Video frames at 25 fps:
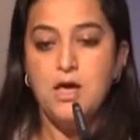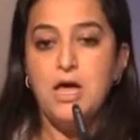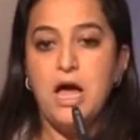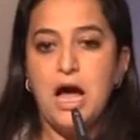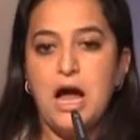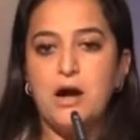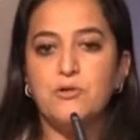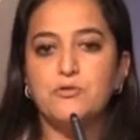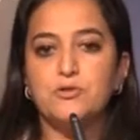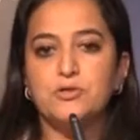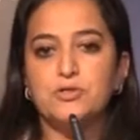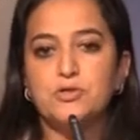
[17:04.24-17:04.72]

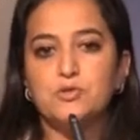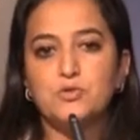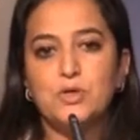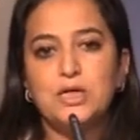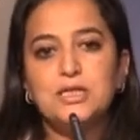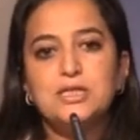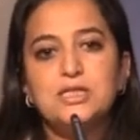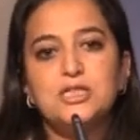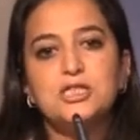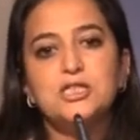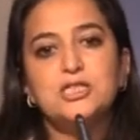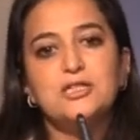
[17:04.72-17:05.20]
Our
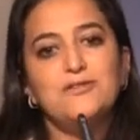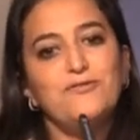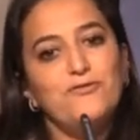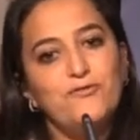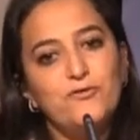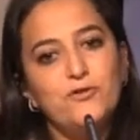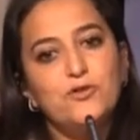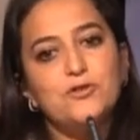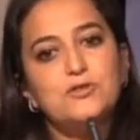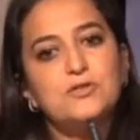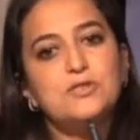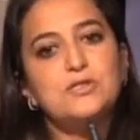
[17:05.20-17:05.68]
strategy
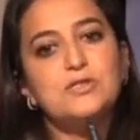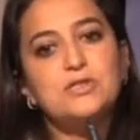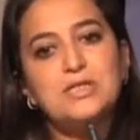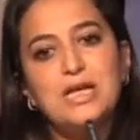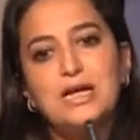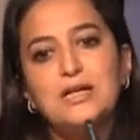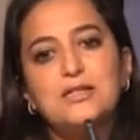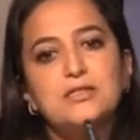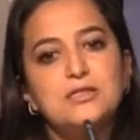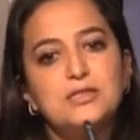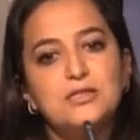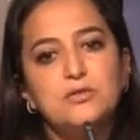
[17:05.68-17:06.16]
first
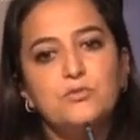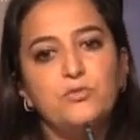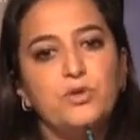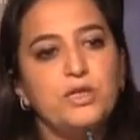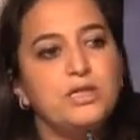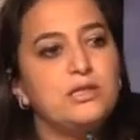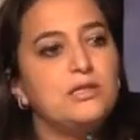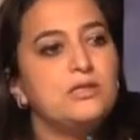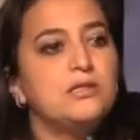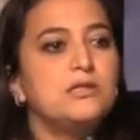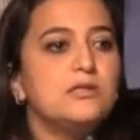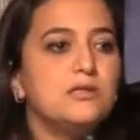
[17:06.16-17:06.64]
started
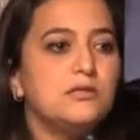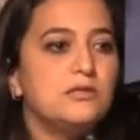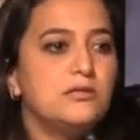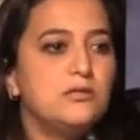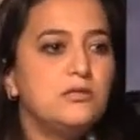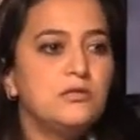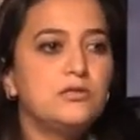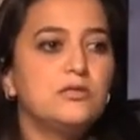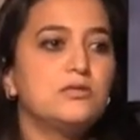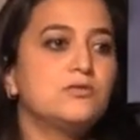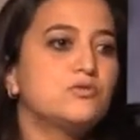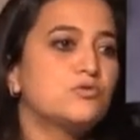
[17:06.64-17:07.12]
with
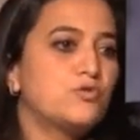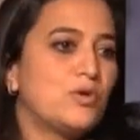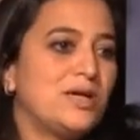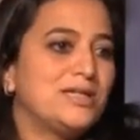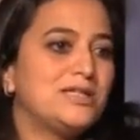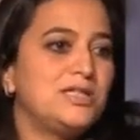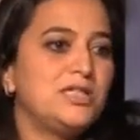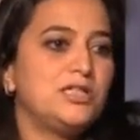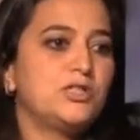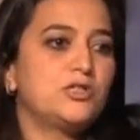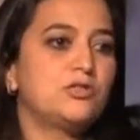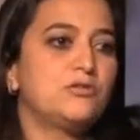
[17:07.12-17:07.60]
the
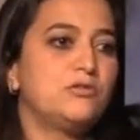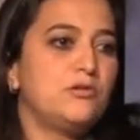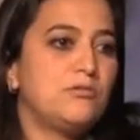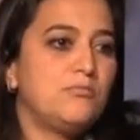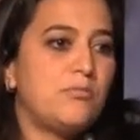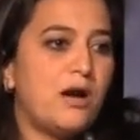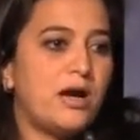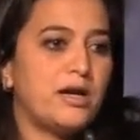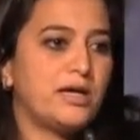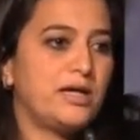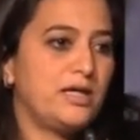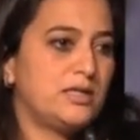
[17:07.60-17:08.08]
traditional
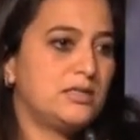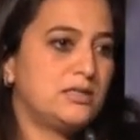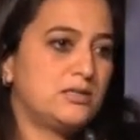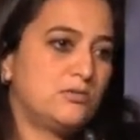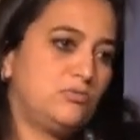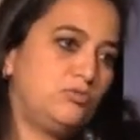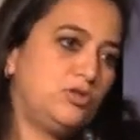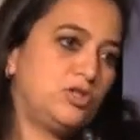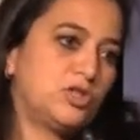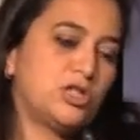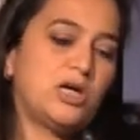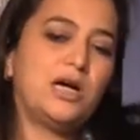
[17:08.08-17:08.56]
markets,
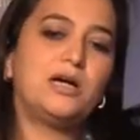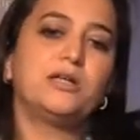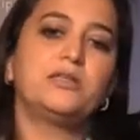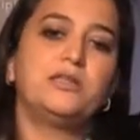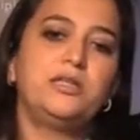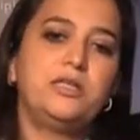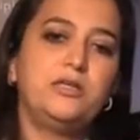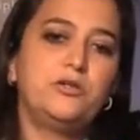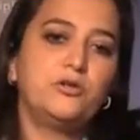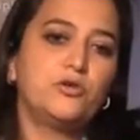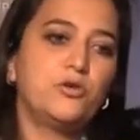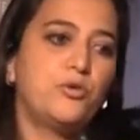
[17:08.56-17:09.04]
which are
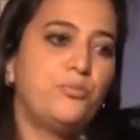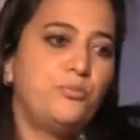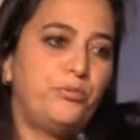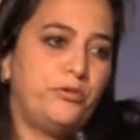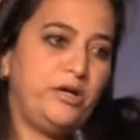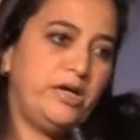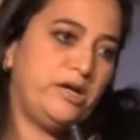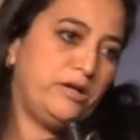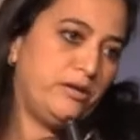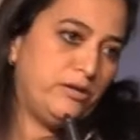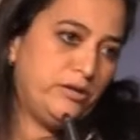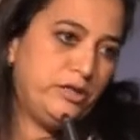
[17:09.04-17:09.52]
the
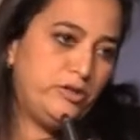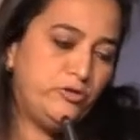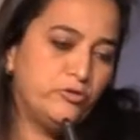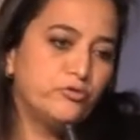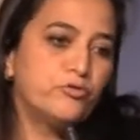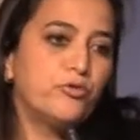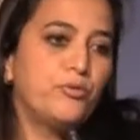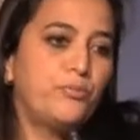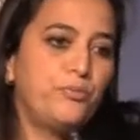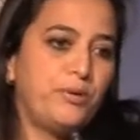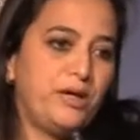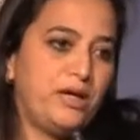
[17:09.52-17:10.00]

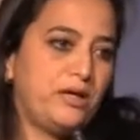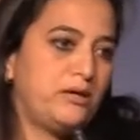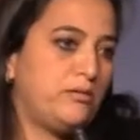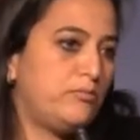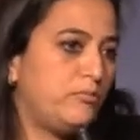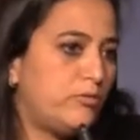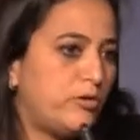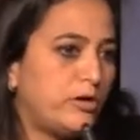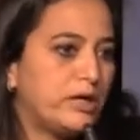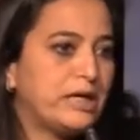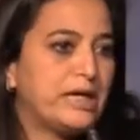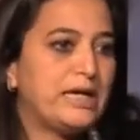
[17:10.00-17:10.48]
European
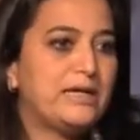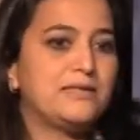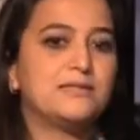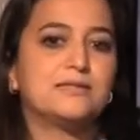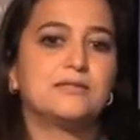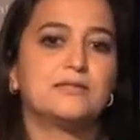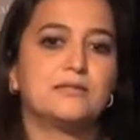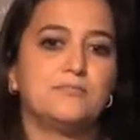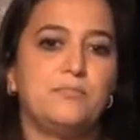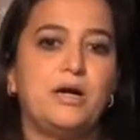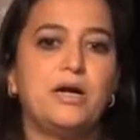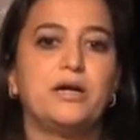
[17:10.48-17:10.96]

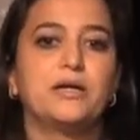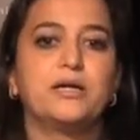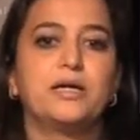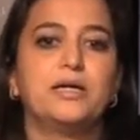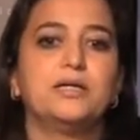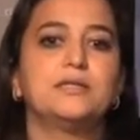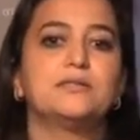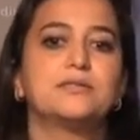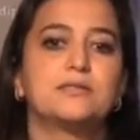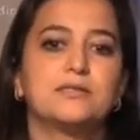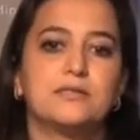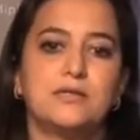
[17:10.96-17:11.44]
markets
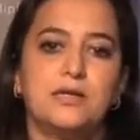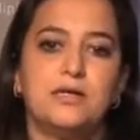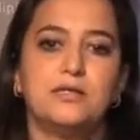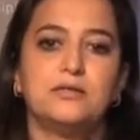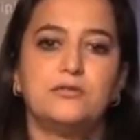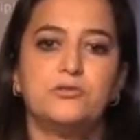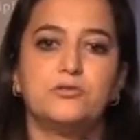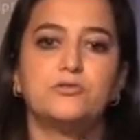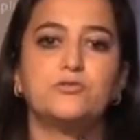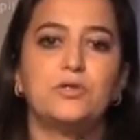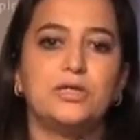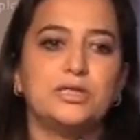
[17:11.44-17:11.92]
and
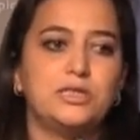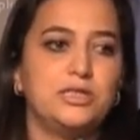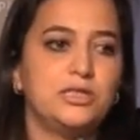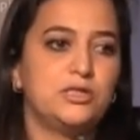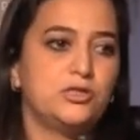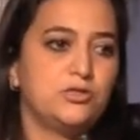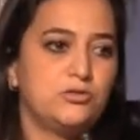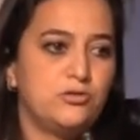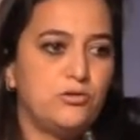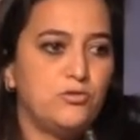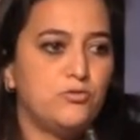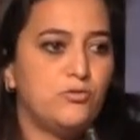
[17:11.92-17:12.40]
the
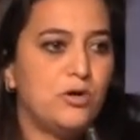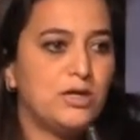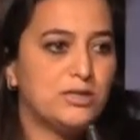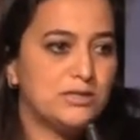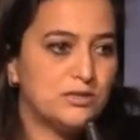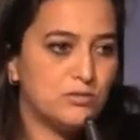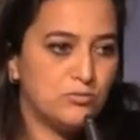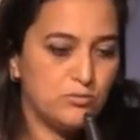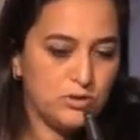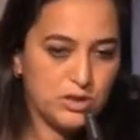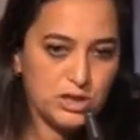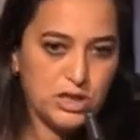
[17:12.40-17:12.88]
traditional
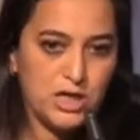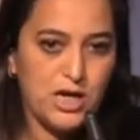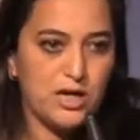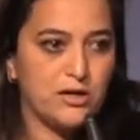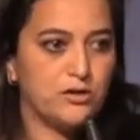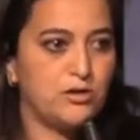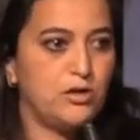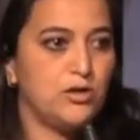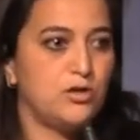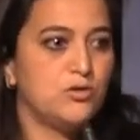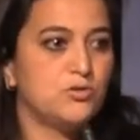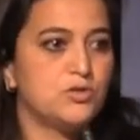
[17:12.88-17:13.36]
ones which are
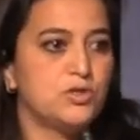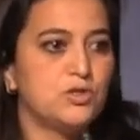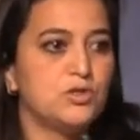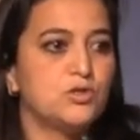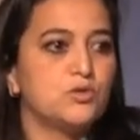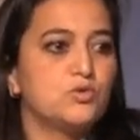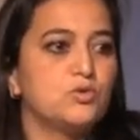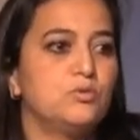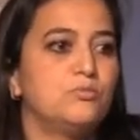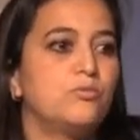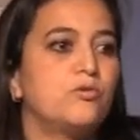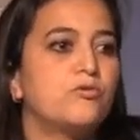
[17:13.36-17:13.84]
closer
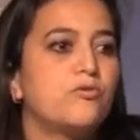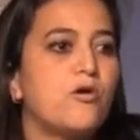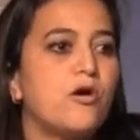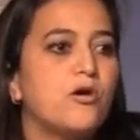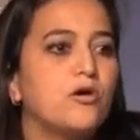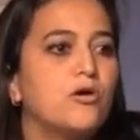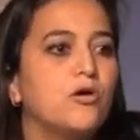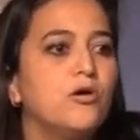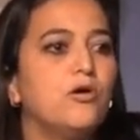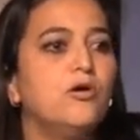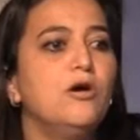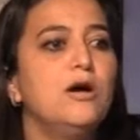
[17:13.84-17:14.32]
to
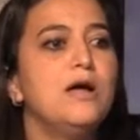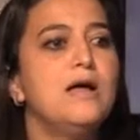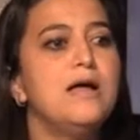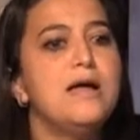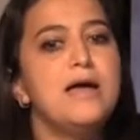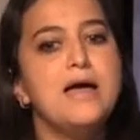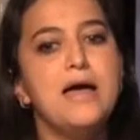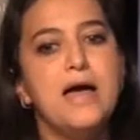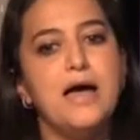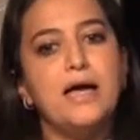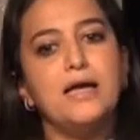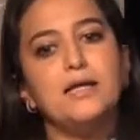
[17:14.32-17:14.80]
Morocco.
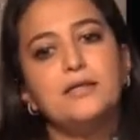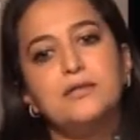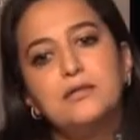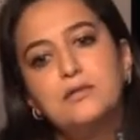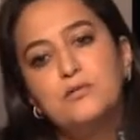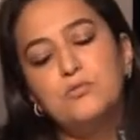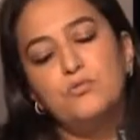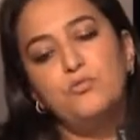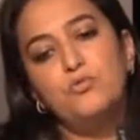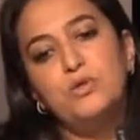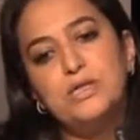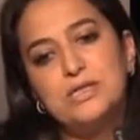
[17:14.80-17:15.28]
And
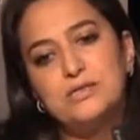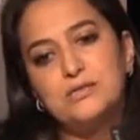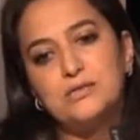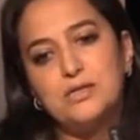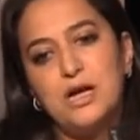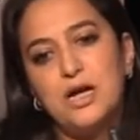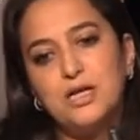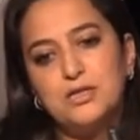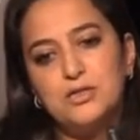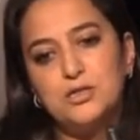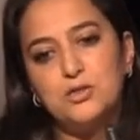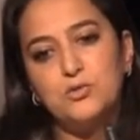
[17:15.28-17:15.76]
we
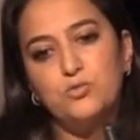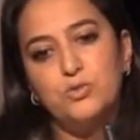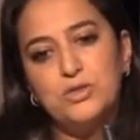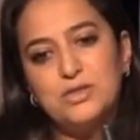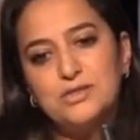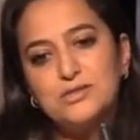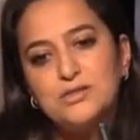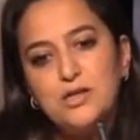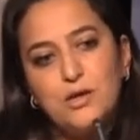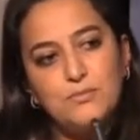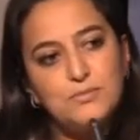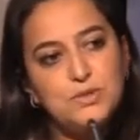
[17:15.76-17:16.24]
started with
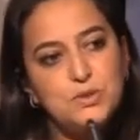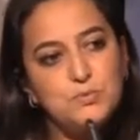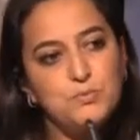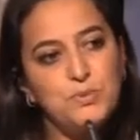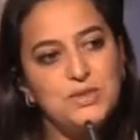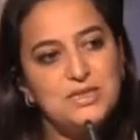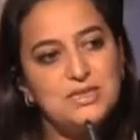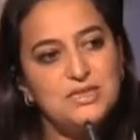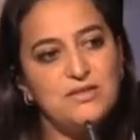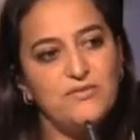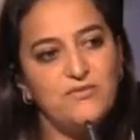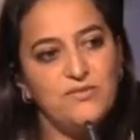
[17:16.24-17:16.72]
some
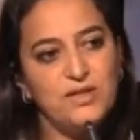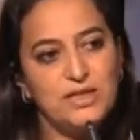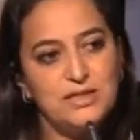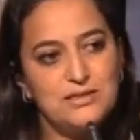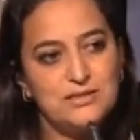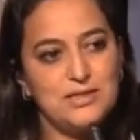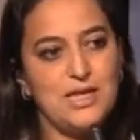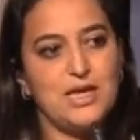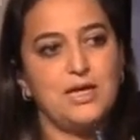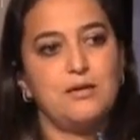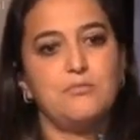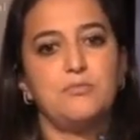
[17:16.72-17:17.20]
specific
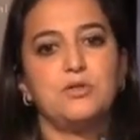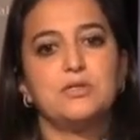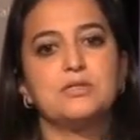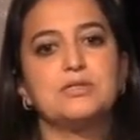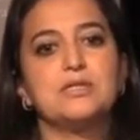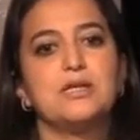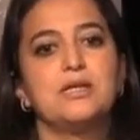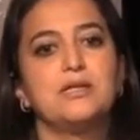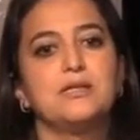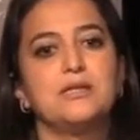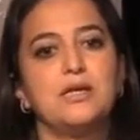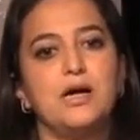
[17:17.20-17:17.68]

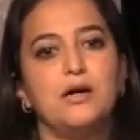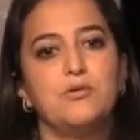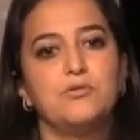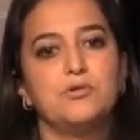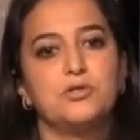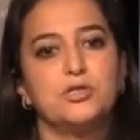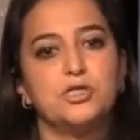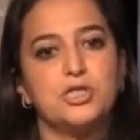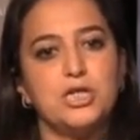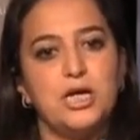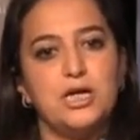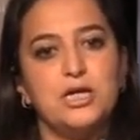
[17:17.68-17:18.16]
segments. And
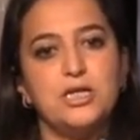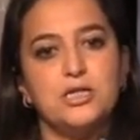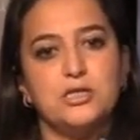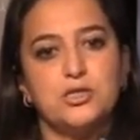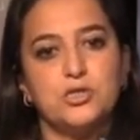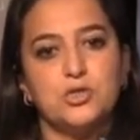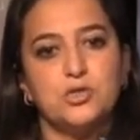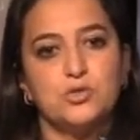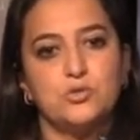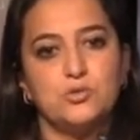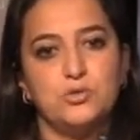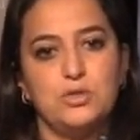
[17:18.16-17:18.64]
our
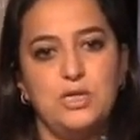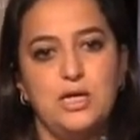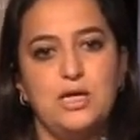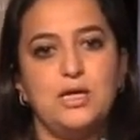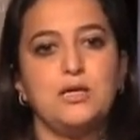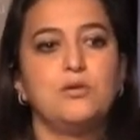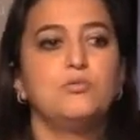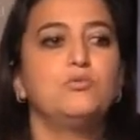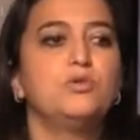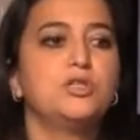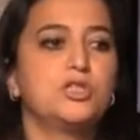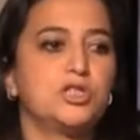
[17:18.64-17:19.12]
challenge
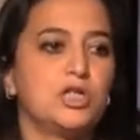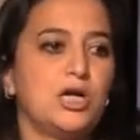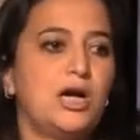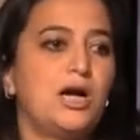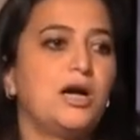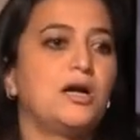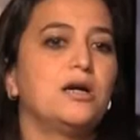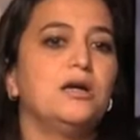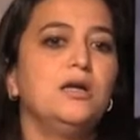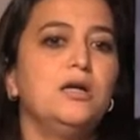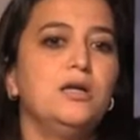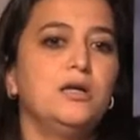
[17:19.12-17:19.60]
today, which
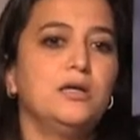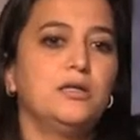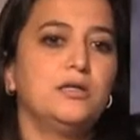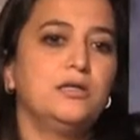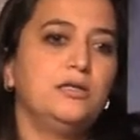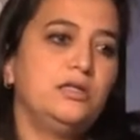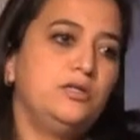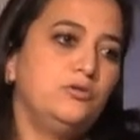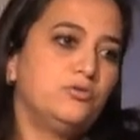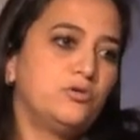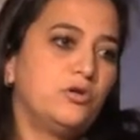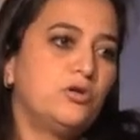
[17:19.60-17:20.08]
are,
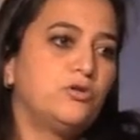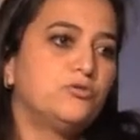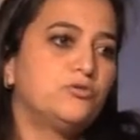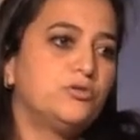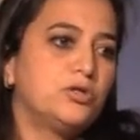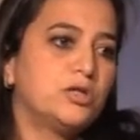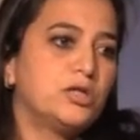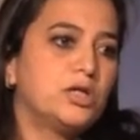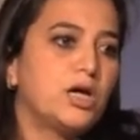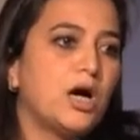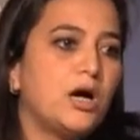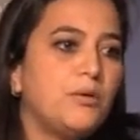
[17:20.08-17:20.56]

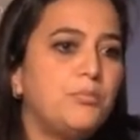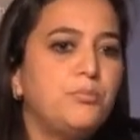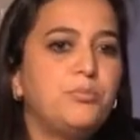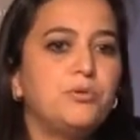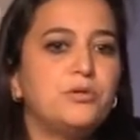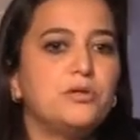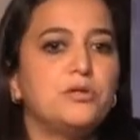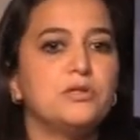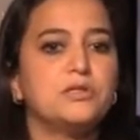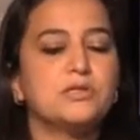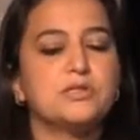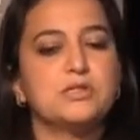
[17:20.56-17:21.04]
the
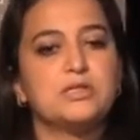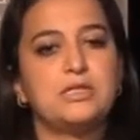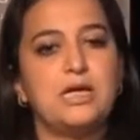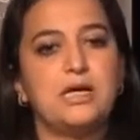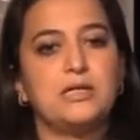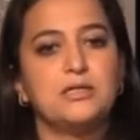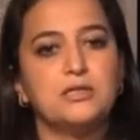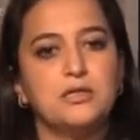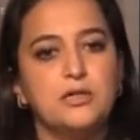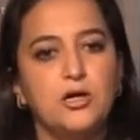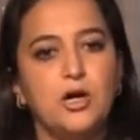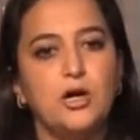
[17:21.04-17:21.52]
couples
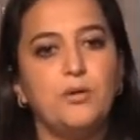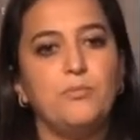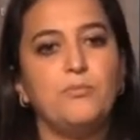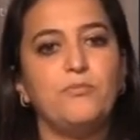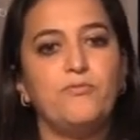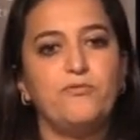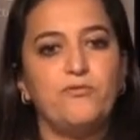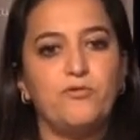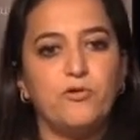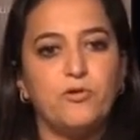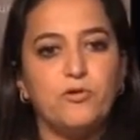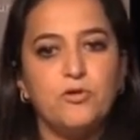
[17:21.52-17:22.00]
that come
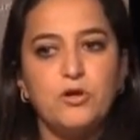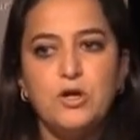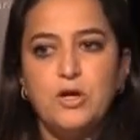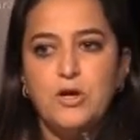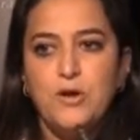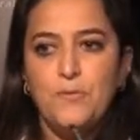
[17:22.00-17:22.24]
for